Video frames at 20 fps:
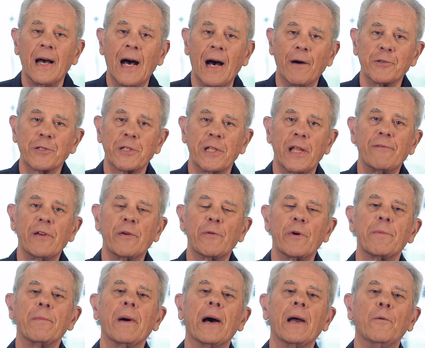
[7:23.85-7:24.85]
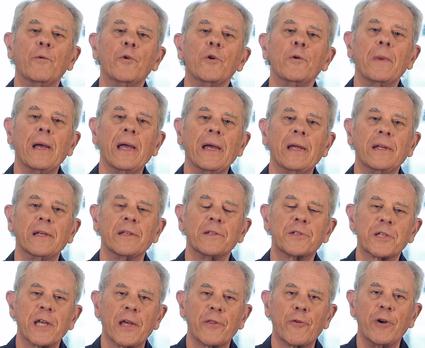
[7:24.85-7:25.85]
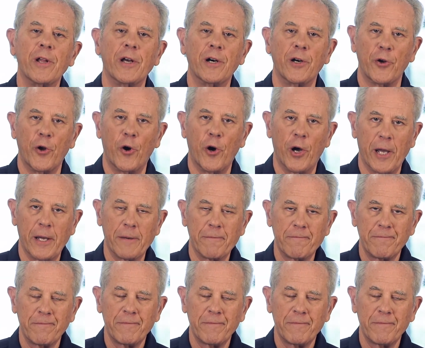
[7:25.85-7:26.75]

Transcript: I was living with my roommate in Southern Illinois.